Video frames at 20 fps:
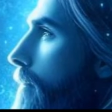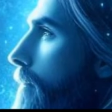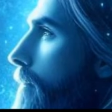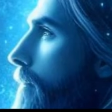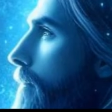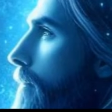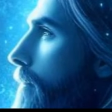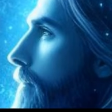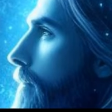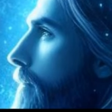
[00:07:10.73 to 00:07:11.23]

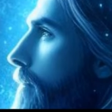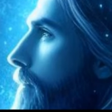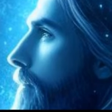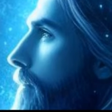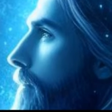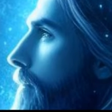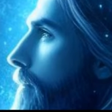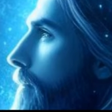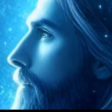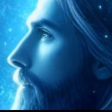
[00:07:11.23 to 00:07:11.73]

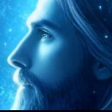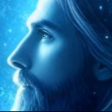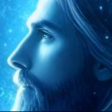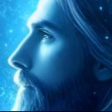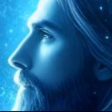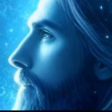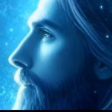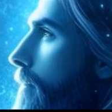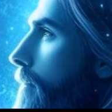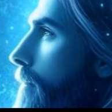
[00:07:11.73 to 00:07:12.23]

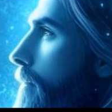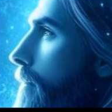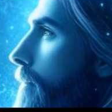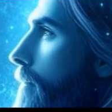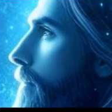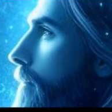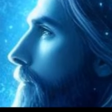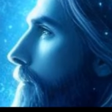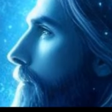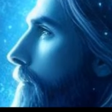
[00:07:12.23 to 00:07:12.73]

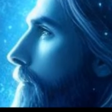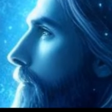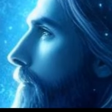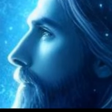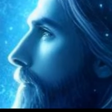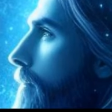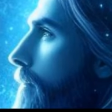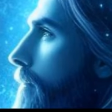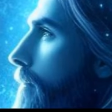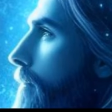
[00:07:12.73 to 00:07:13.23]

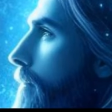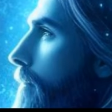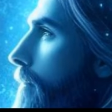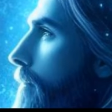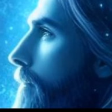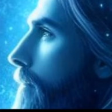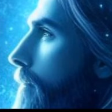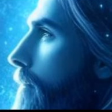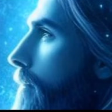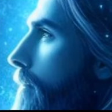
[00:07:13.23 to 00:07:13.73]

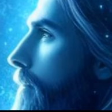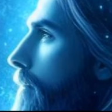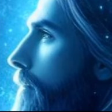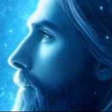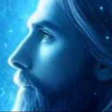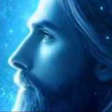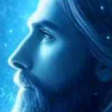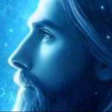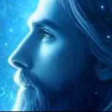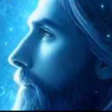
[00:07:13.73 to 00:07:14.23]

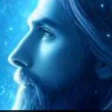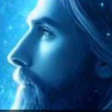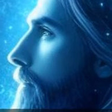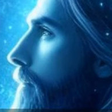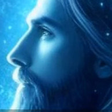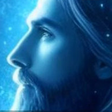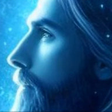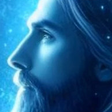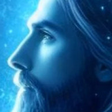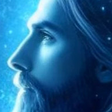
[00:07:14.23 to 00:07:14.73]

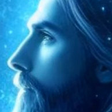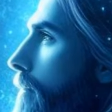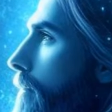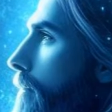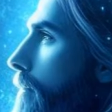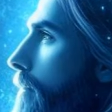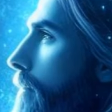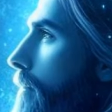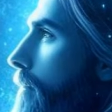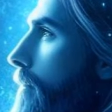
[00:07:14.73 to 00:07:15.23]

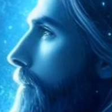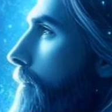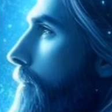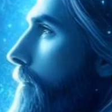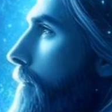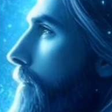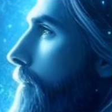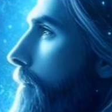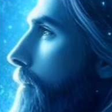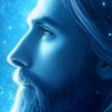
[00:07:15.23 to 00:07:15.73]

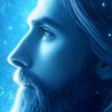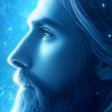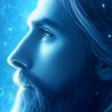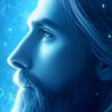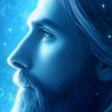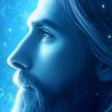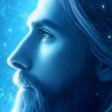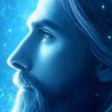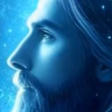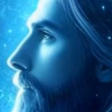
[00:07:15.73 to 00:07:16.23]

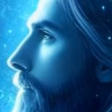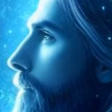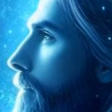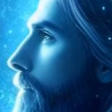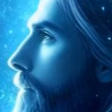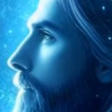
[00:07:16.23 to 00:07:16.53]
[no speech]